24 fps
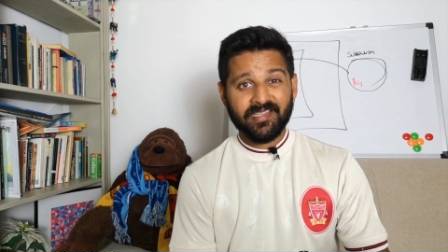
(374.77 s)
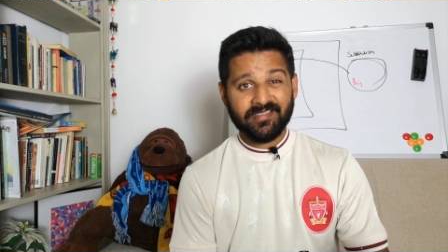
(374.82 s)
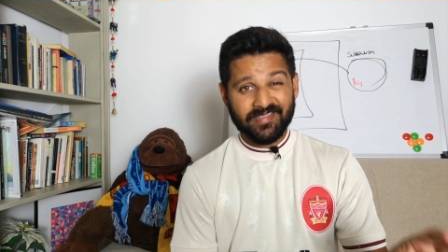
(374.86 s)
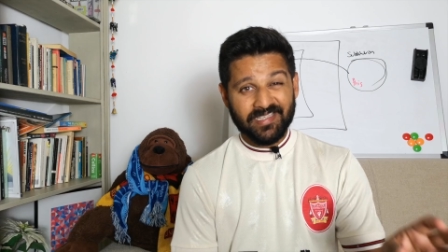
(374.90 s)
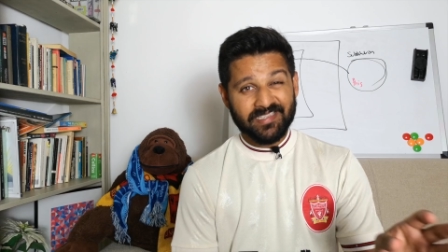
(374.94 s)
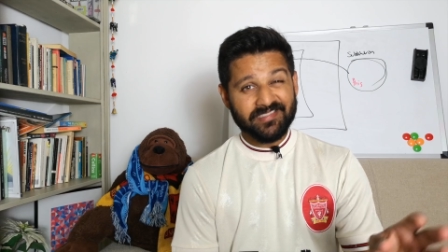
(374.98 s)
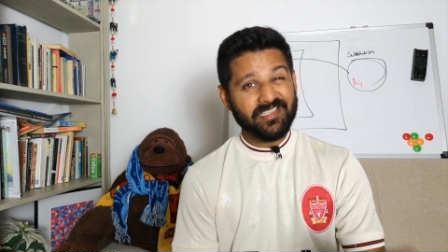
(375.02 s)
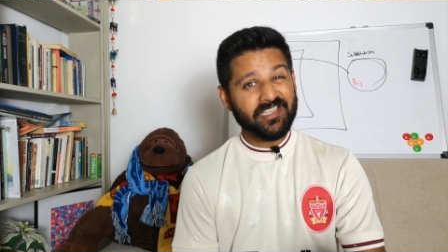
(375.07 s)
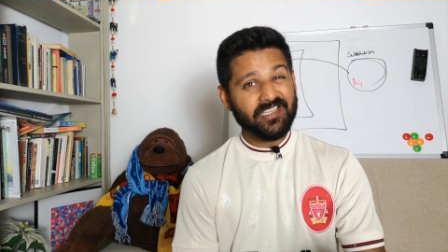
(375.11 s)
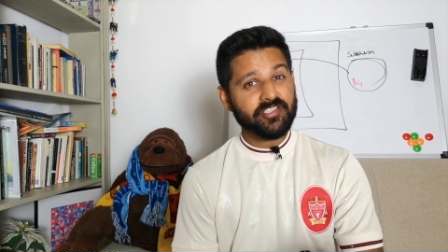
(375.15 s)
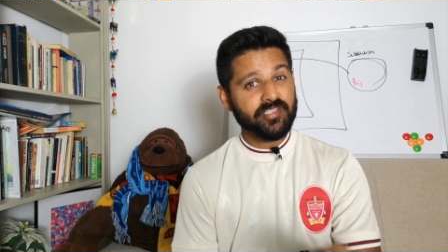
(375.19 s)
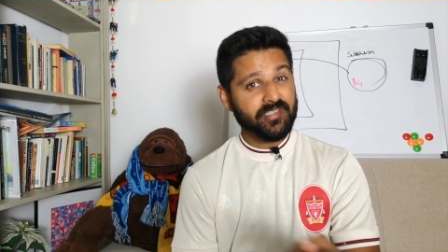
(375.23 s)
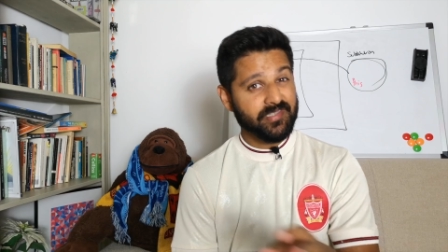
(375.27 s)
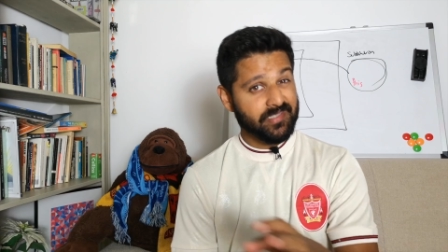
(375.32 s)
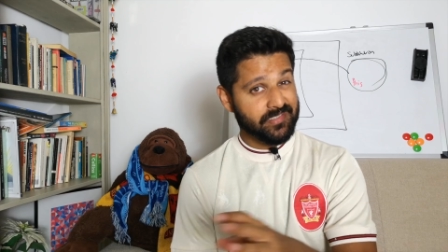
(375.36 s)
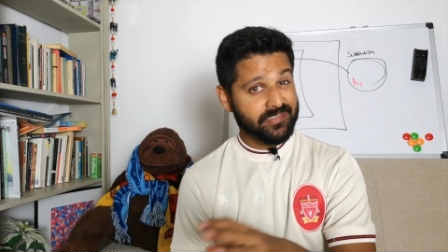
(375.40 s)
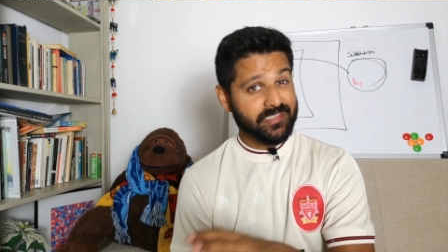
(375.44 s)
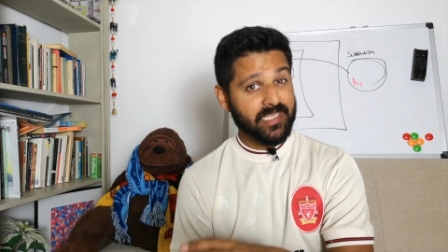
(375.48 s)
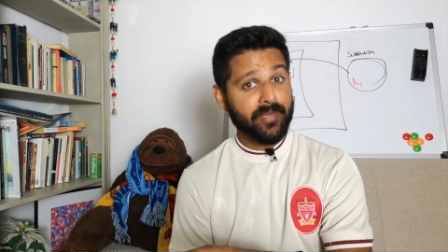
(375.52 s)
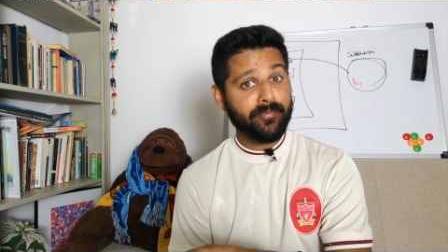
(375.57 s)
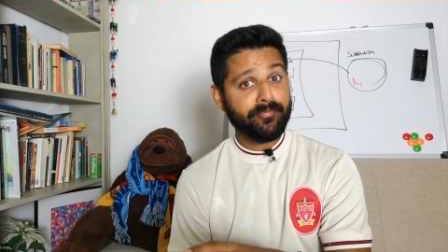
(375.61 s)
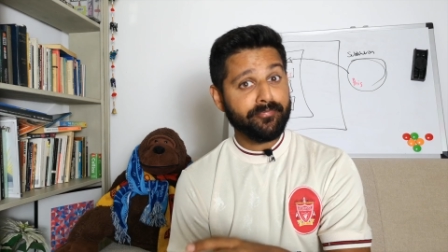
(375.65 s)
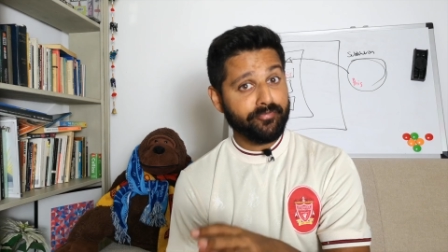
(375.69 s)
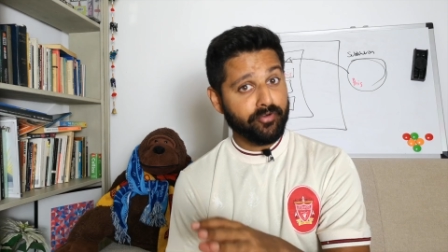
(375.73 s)
That's actually the
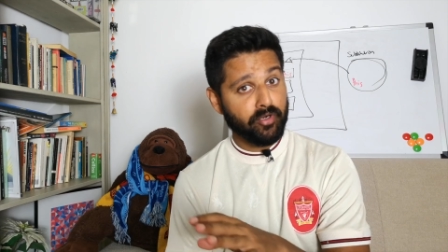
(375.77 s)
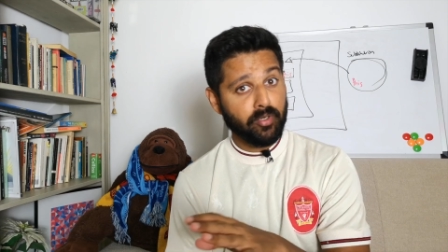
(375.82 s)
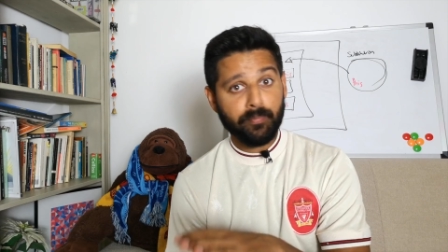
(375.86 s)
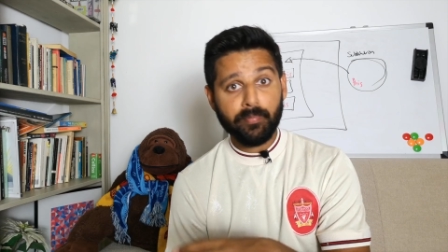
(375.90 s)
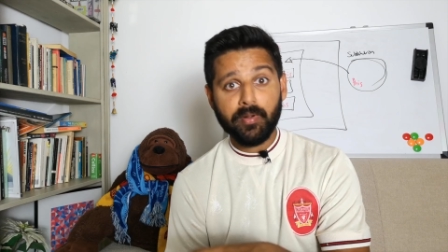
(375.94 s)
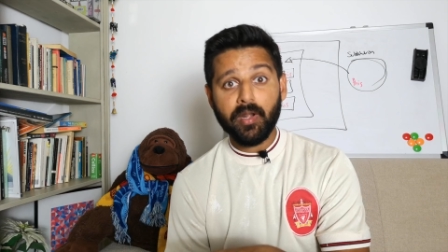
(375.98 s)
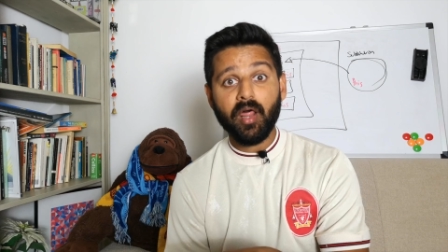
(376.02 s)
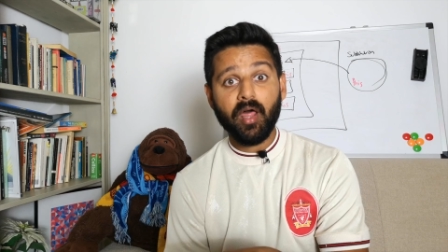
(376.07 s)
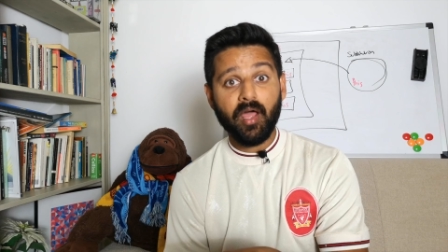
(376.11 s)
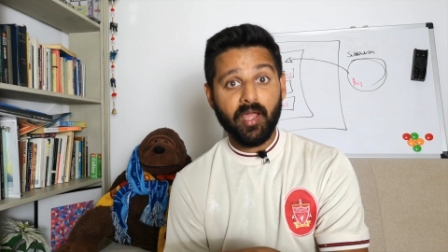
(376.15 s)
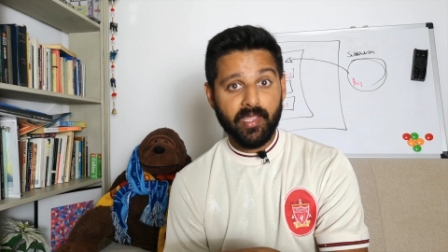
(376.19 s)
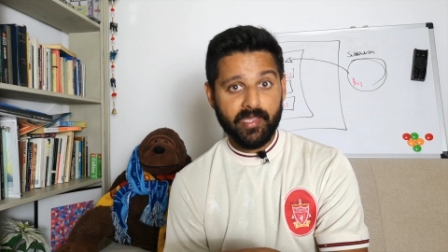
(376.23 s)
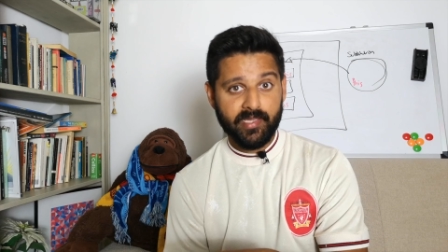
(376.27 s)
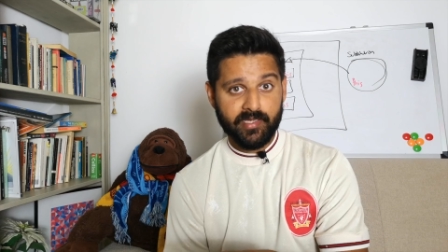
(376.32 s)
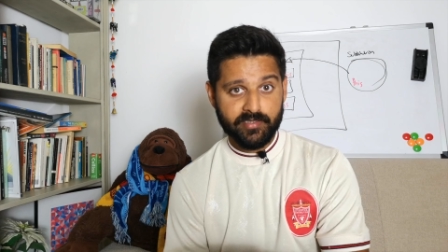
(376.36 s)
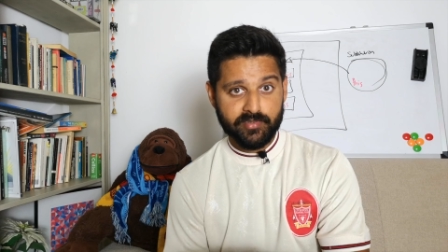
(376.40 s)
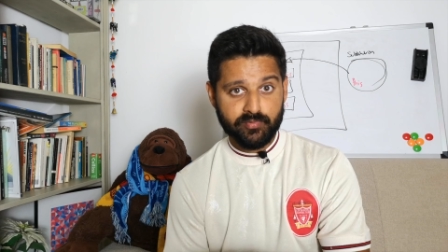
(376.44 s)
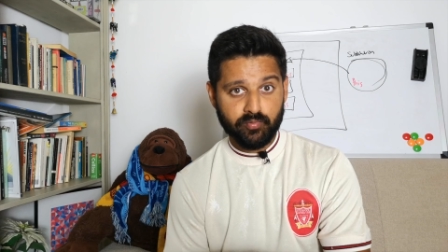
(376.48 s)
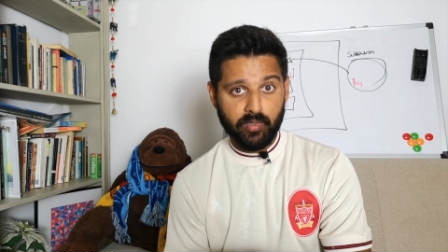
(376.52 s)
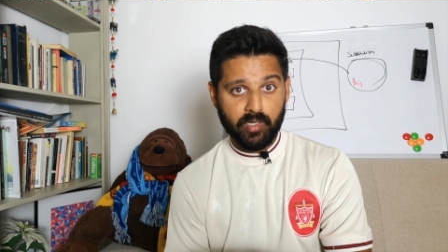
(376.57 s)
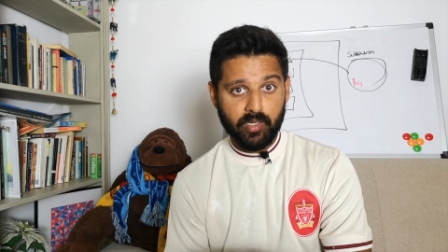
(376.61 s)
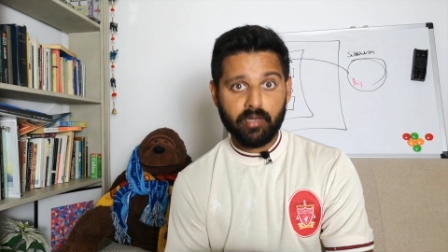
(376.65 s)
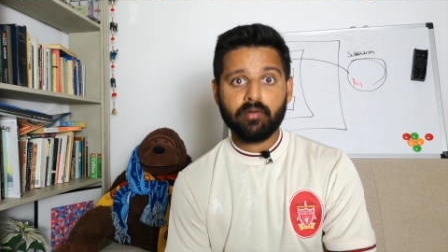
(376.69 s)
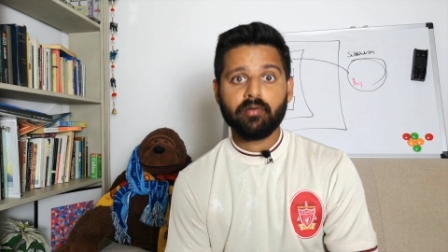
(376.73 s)
same for apply
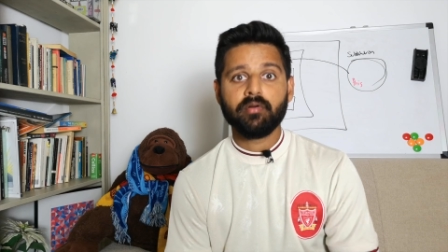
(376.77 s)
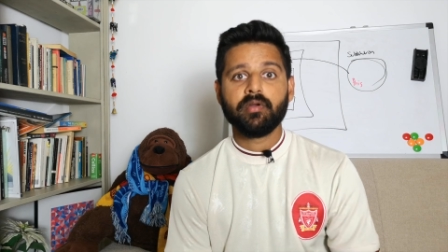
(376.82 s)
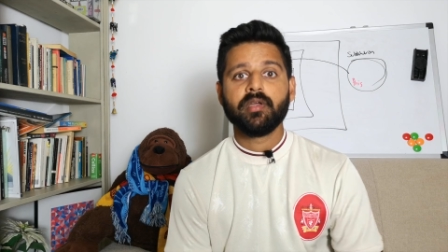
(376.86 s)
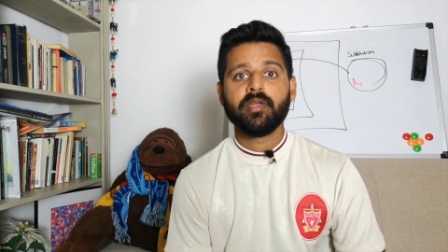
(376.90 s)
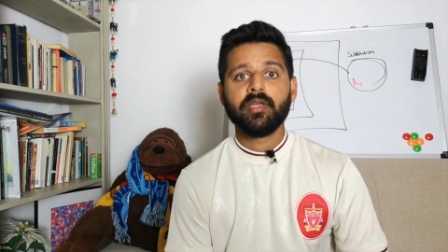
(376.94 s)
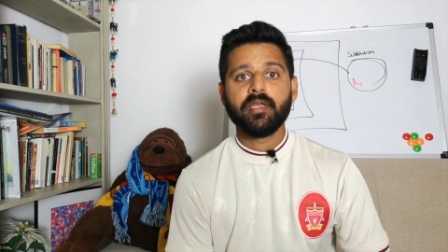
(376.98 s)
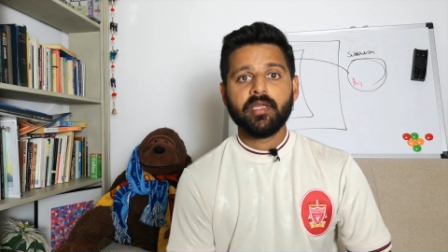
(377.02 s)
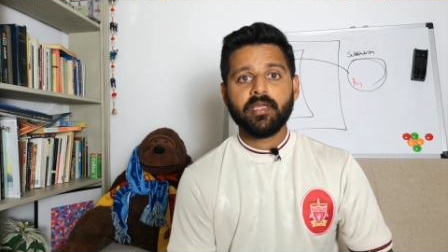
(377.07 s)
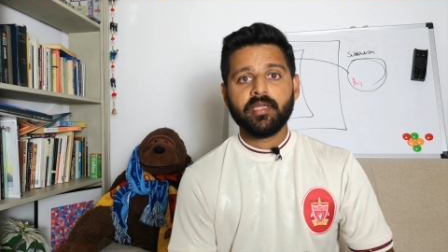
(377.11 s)
as well.